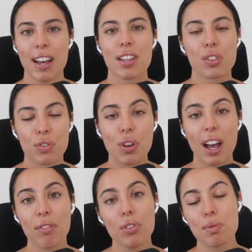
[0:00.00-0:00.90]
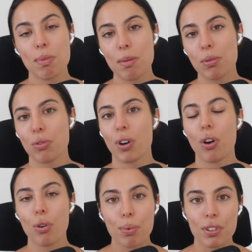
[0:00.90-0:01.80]
So if you have those people who are
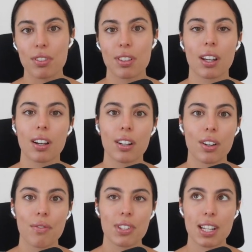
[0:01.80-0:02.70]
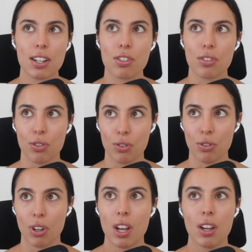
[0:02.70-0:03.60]
open to that kind of conversation, who